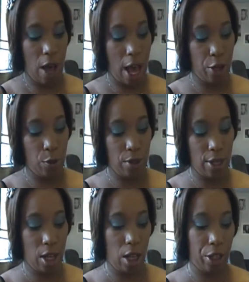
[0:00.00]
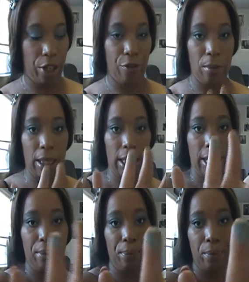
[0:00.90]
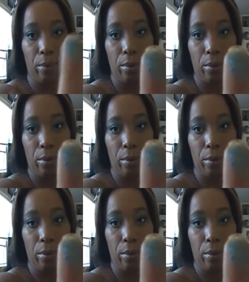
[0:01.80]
I use this color here for my lid.